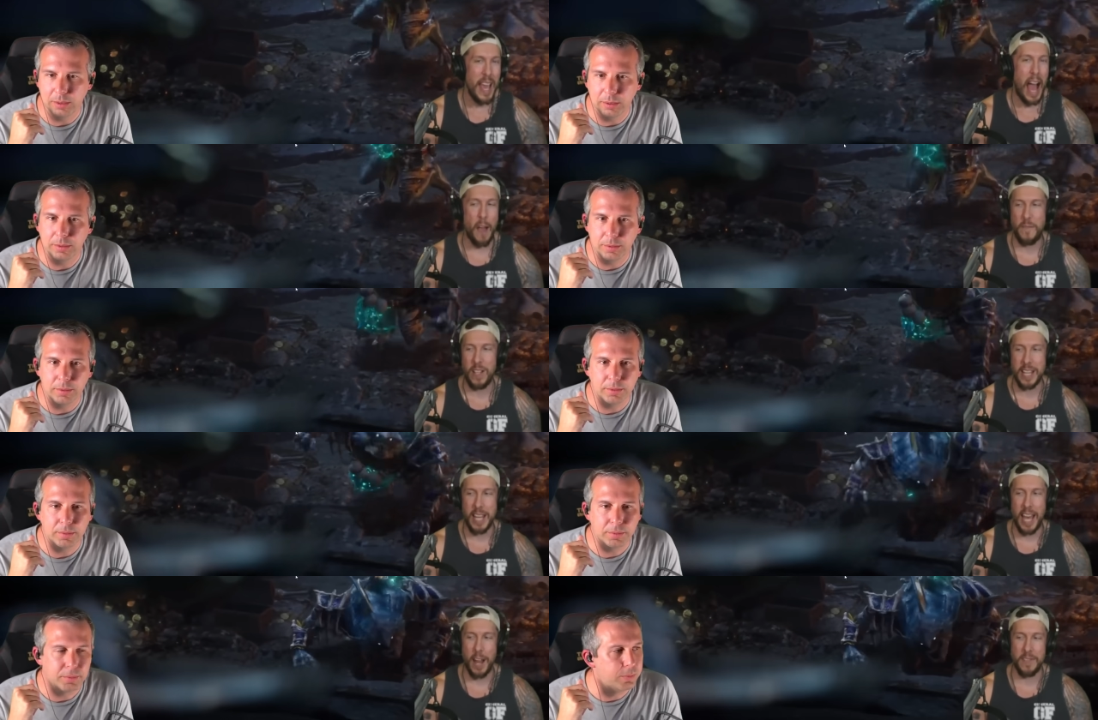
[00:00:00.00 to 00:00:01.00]
Speaker 1: I feel
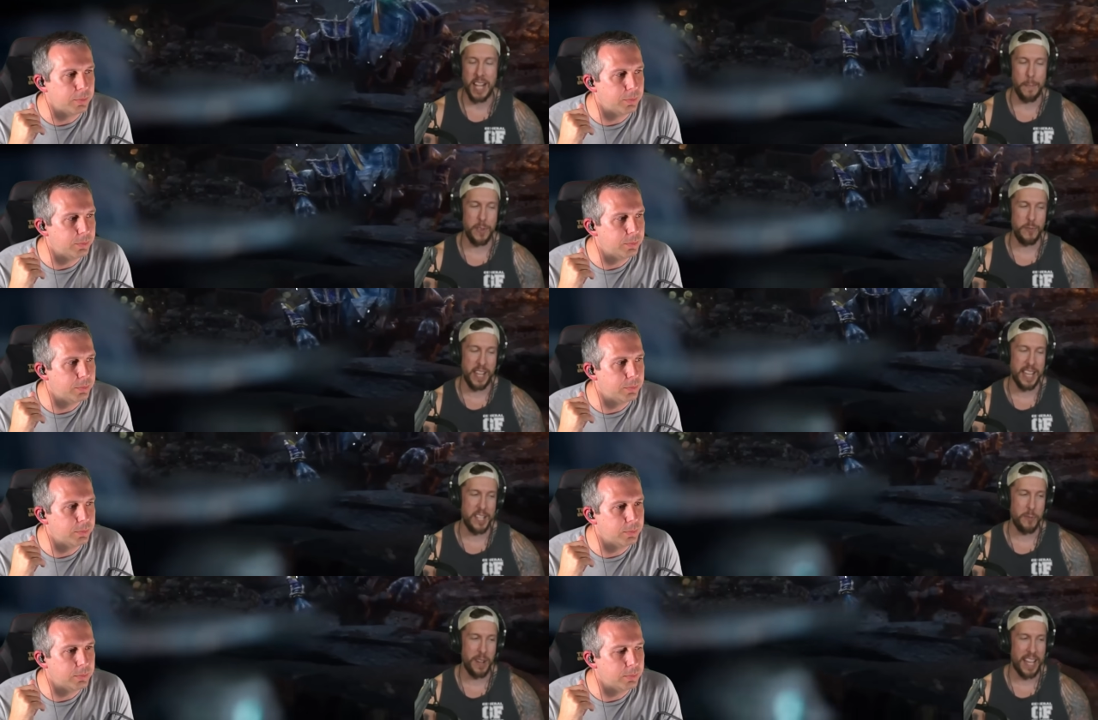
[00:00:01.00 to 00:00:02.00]
like every time you dig
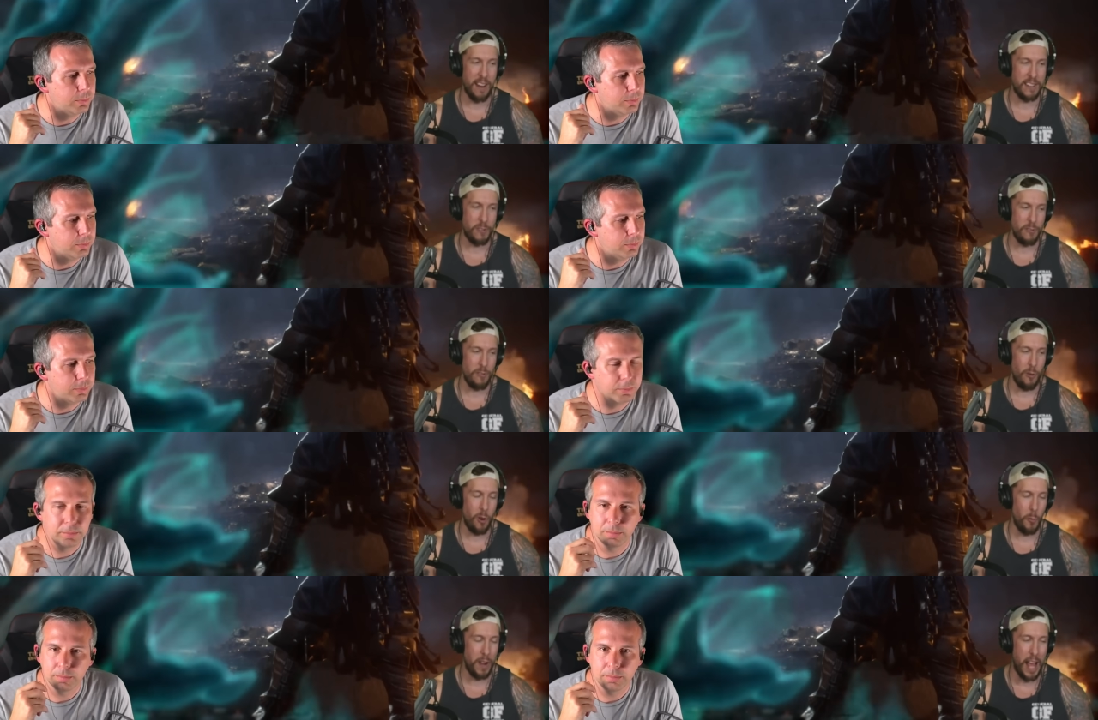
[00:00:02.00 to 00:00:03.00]
into a character
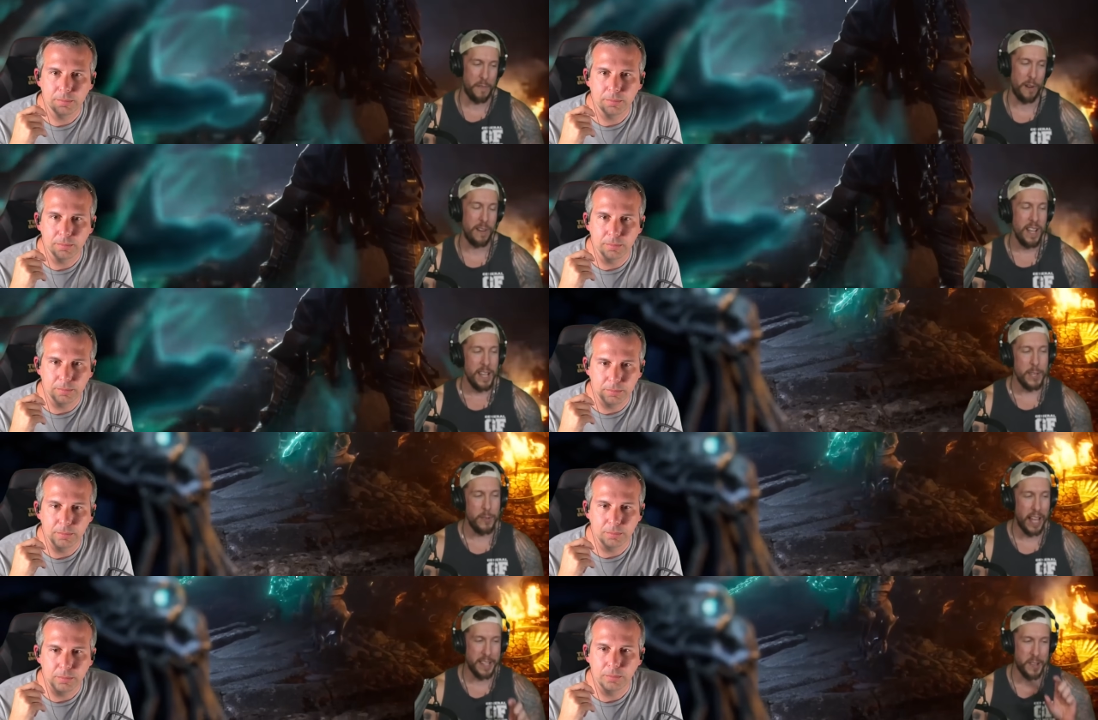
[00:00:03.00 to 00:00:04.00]
or whatever, you
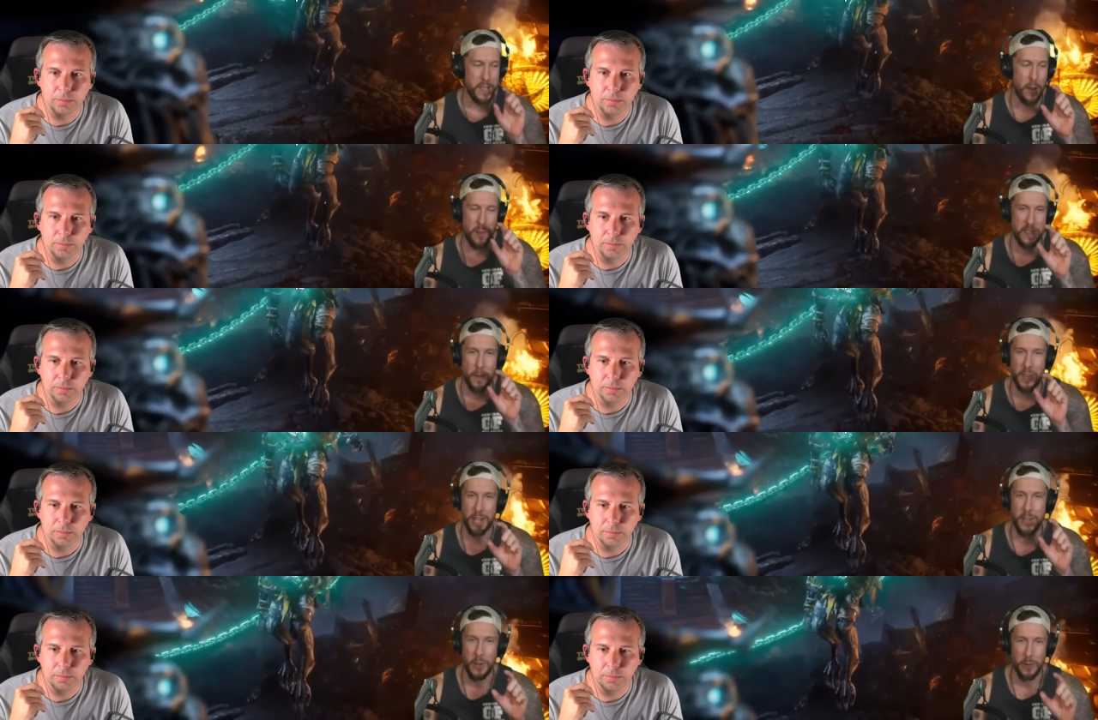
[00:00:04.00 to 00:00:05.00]
like discover
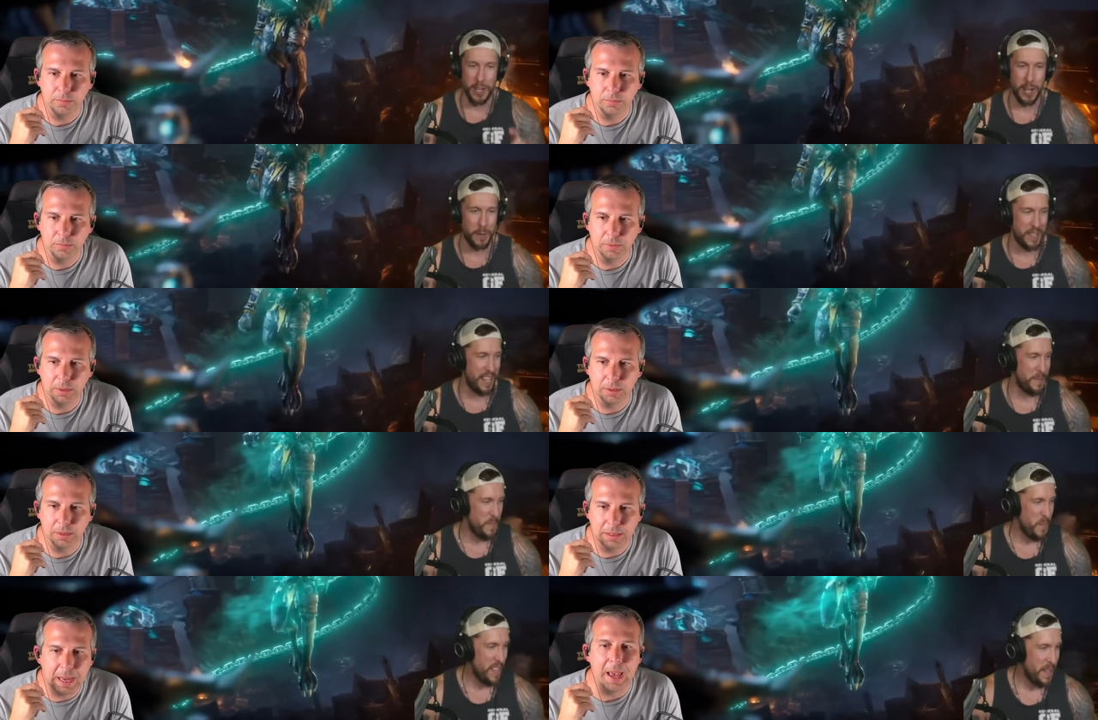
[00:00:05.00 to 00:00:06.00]
something new. You know what I'm saying?
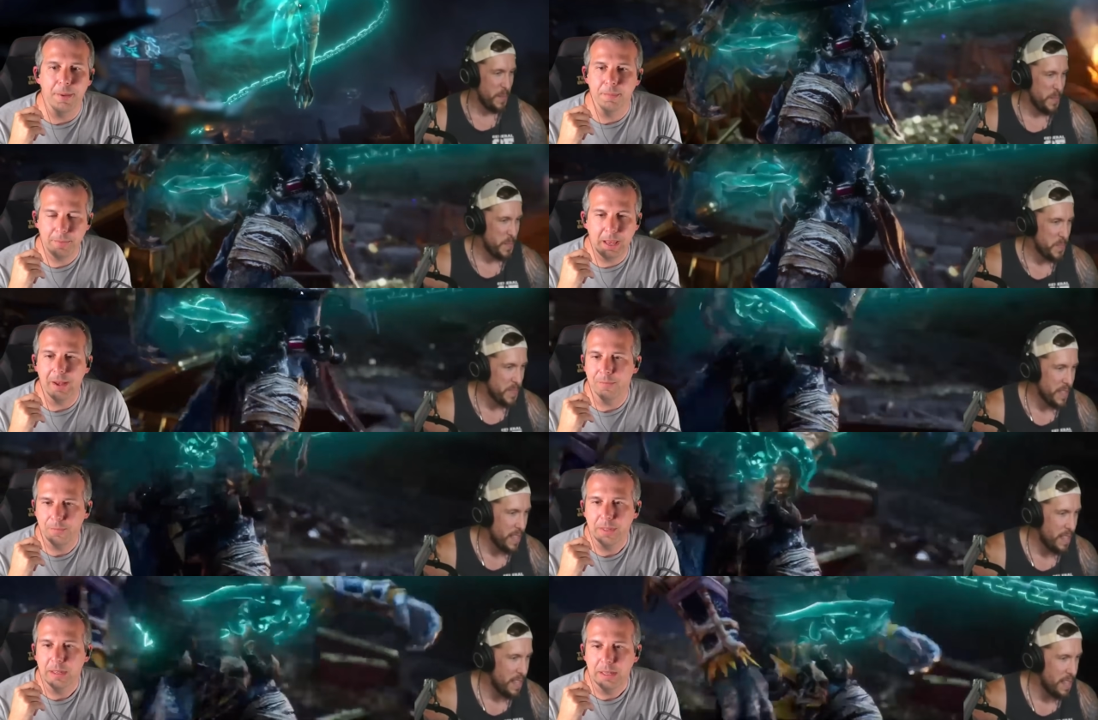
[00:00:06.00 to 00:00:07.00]
Speaker 2: Yeah.
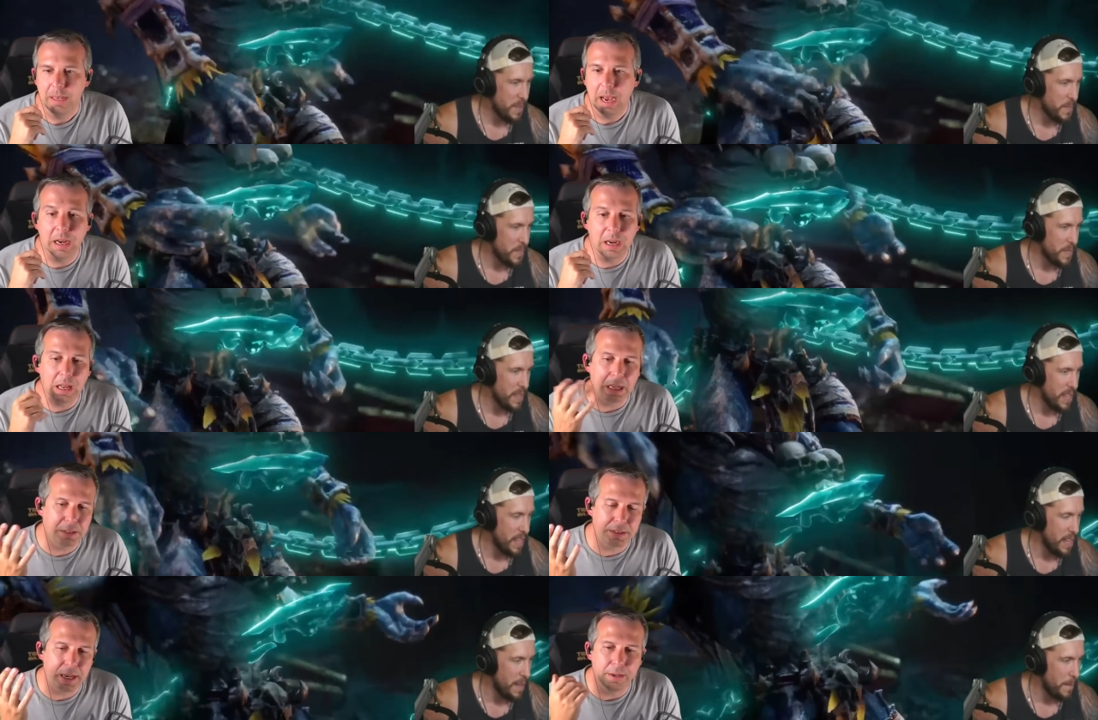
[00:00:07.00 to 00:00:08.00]
And
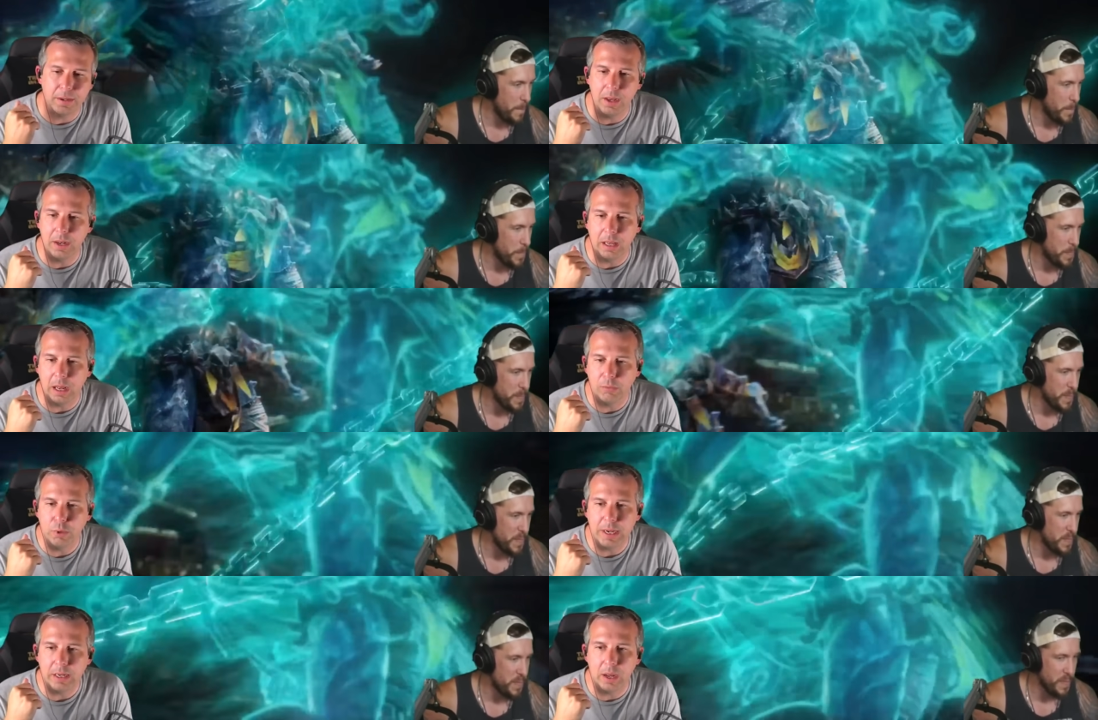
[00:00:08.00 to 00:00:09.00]
as I said earlier, I
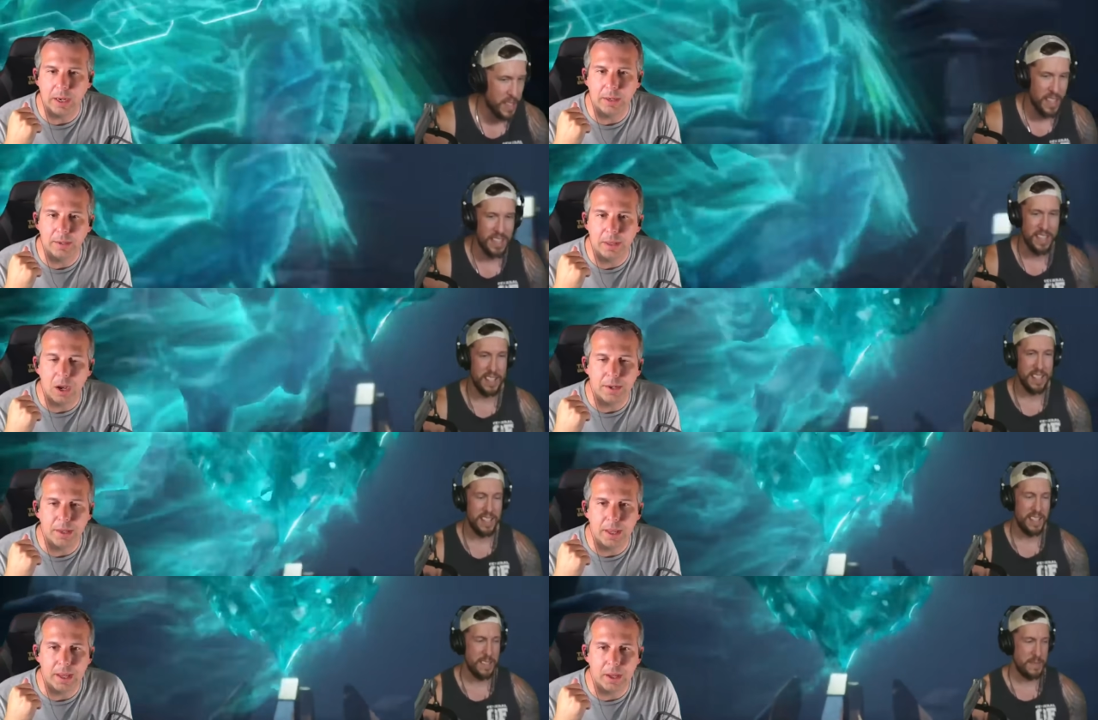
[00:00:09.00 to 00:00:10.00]
really like the
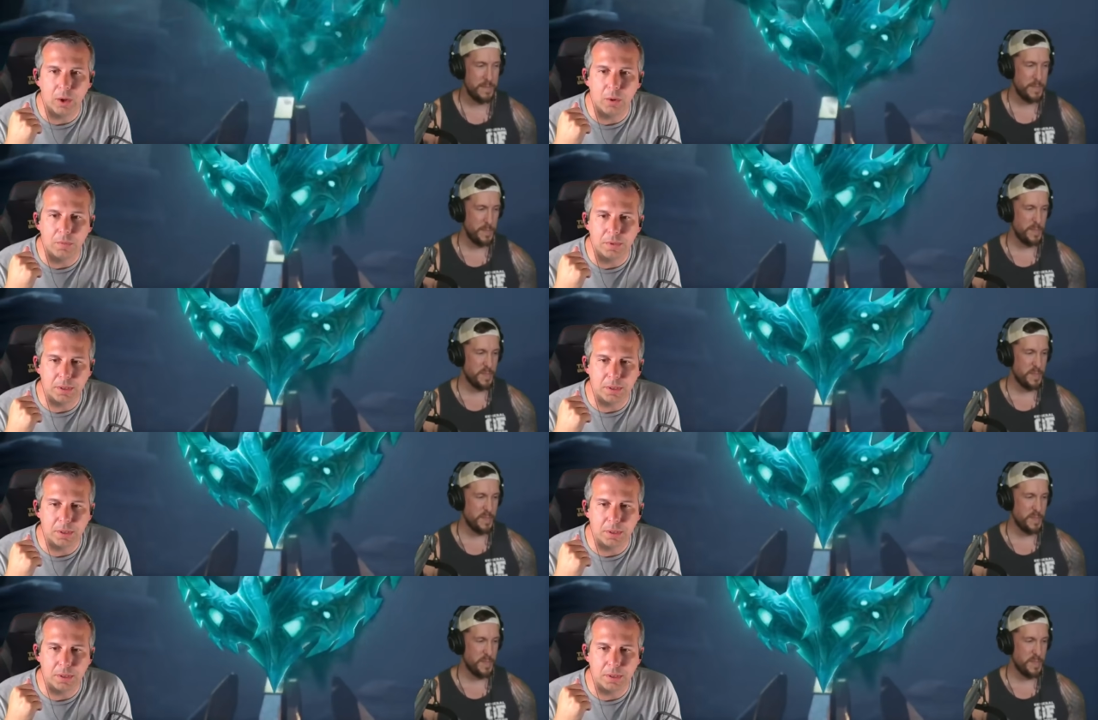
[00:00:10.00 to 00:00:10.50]
idea of